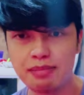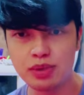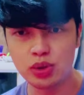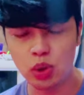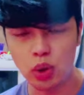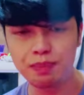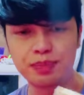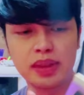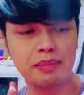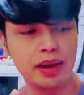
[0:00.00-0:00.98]
soap
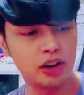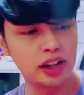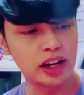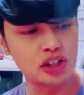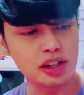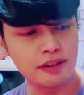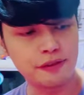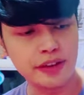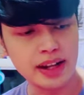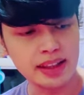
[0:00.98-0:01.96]
na meron na rin siyang
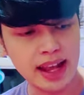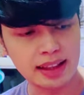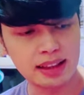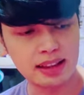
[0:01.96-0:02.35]
free net,